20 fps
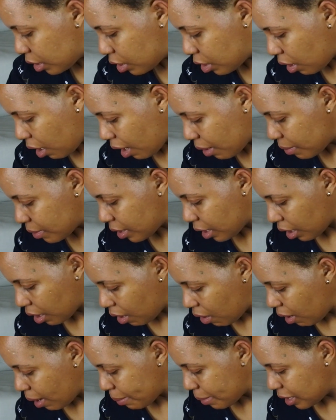So I was
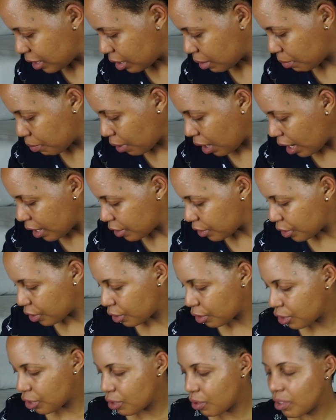like, oh, I'm into
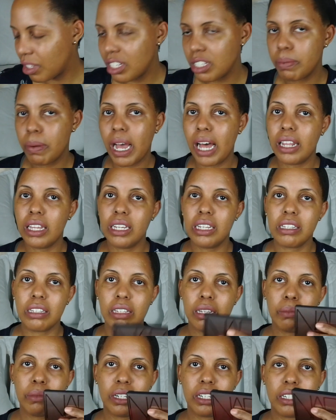bronzer. So this palette is
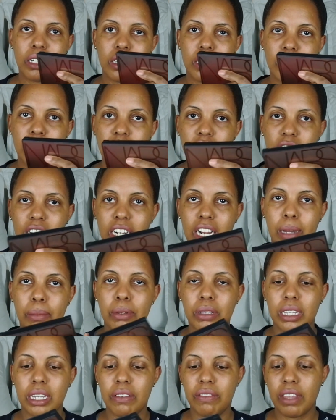limited edition, and I
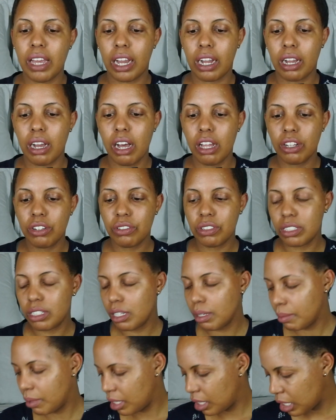believe that color is
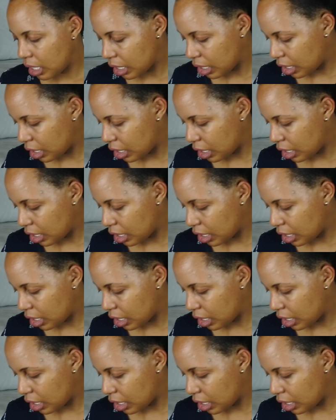limited